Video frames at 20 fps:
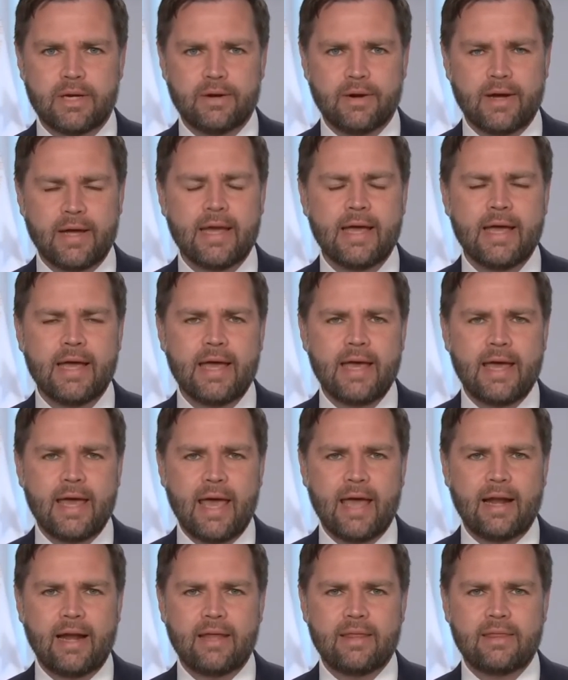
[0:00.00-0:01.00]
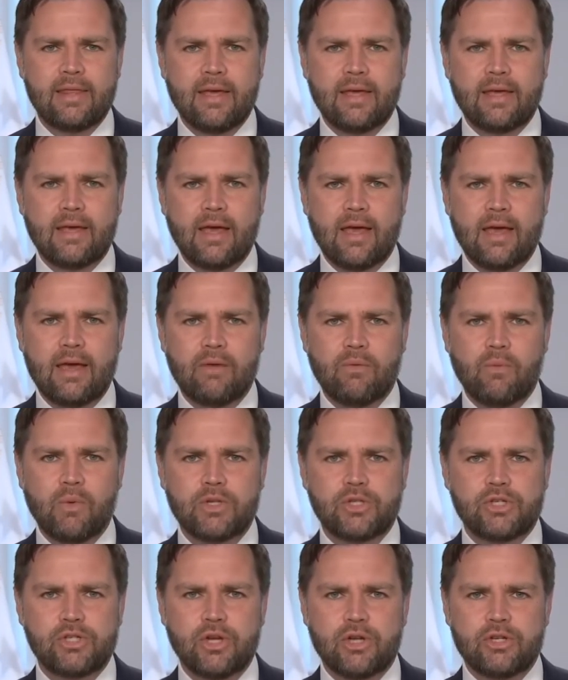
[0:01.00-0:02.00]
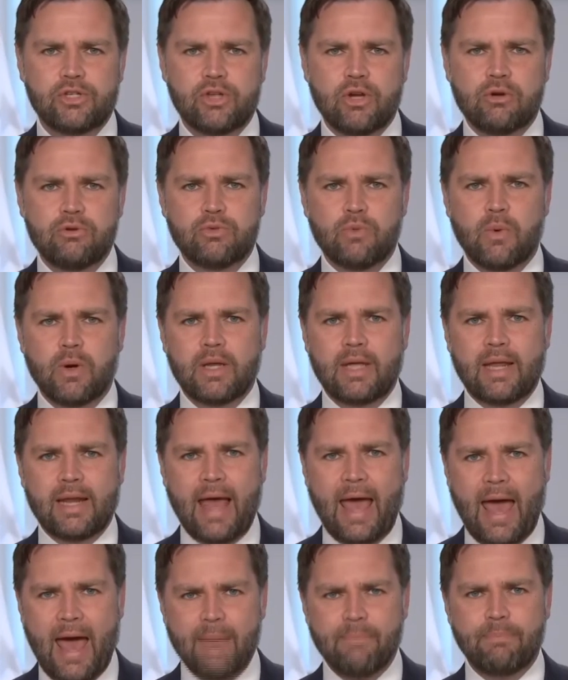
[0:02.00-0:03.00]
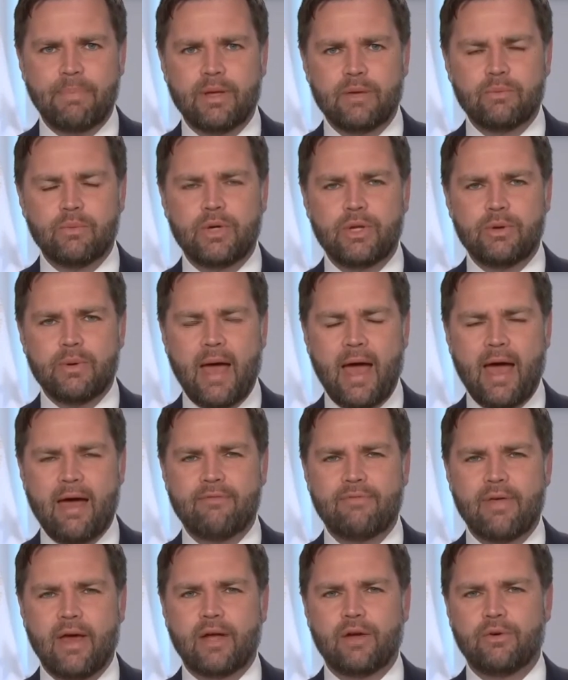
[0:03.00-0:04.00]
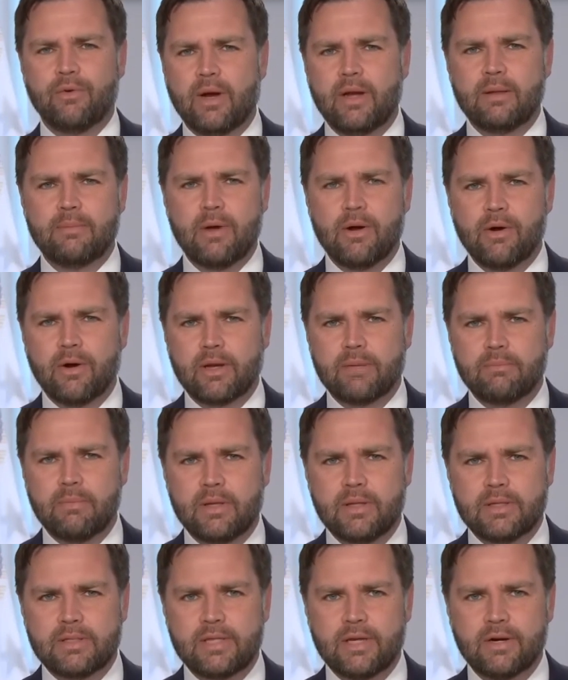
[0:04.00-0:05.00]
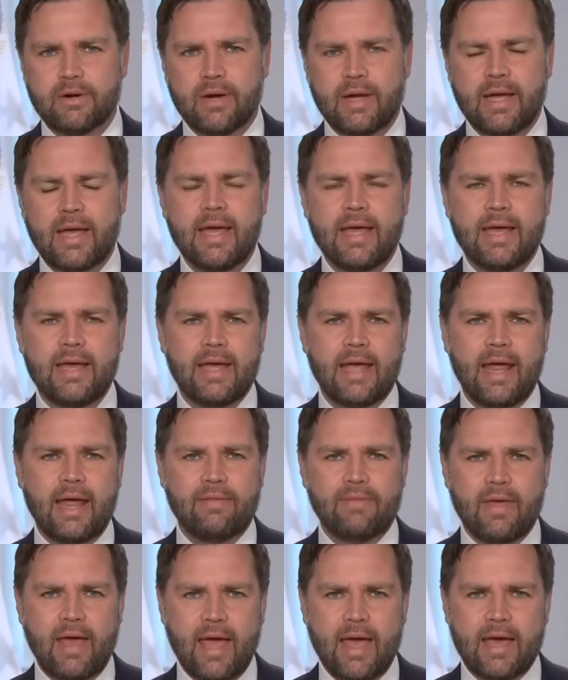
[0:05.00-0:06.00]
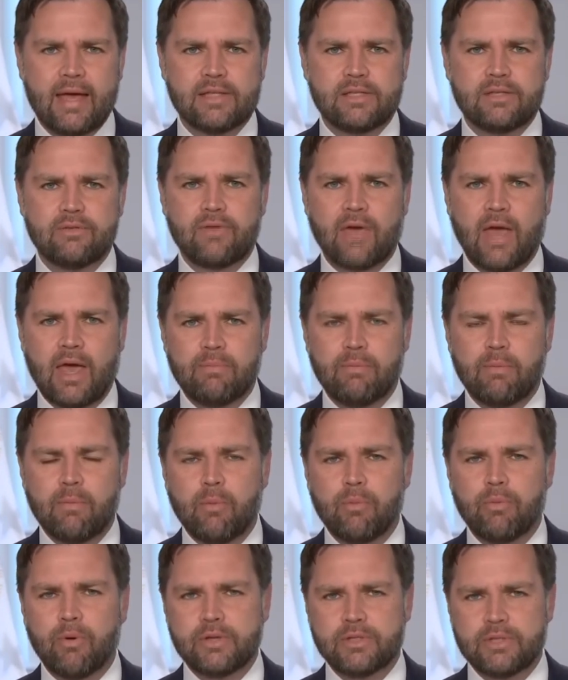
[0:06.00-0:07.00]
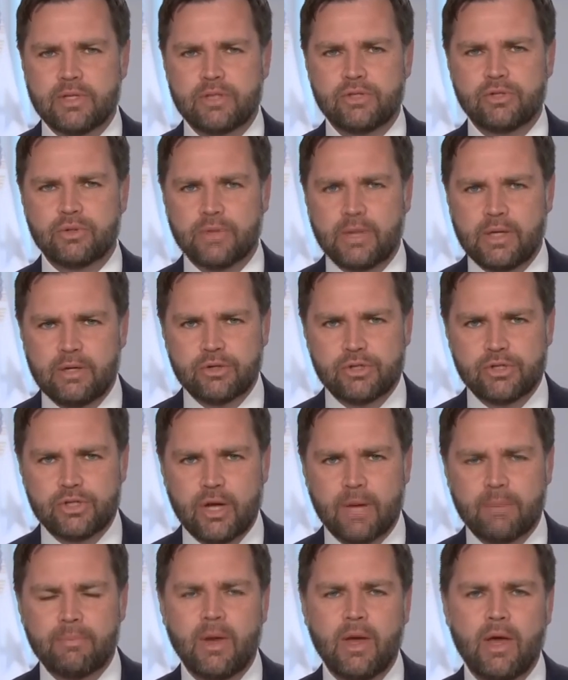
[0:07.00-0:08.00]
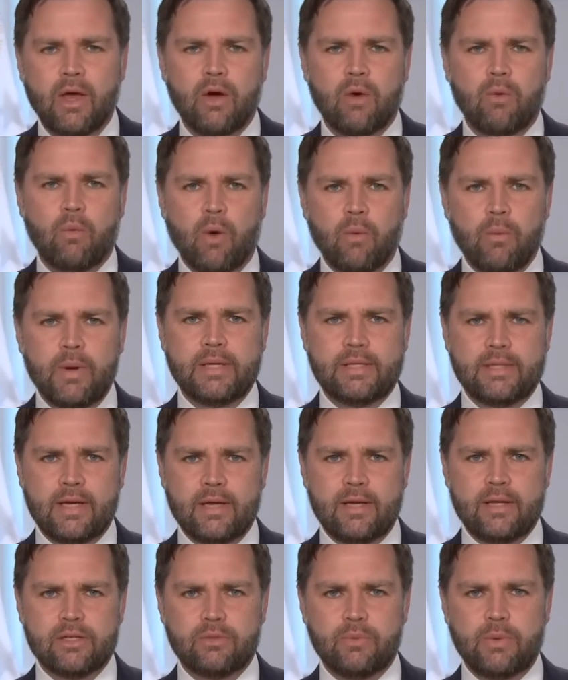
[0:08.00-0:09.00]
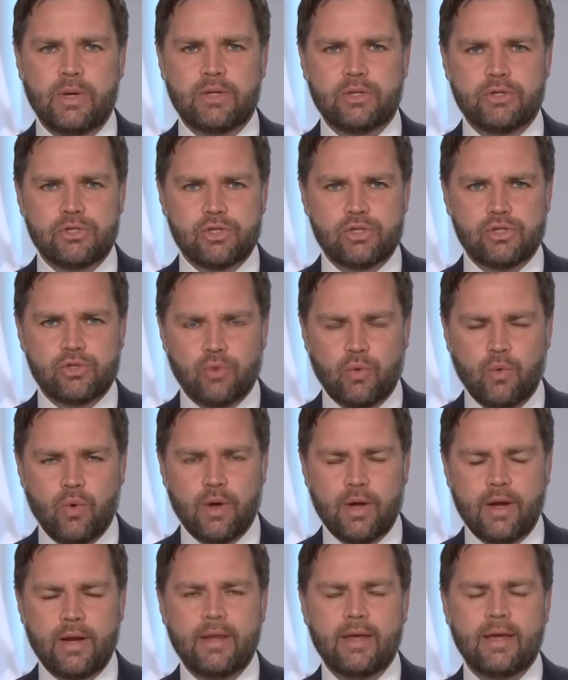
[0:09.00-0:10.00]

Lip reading: We just want to stop the nuclear program and then talk about a long-term solution," he added. He blamed Iran for not negotiating honestly. "They refused to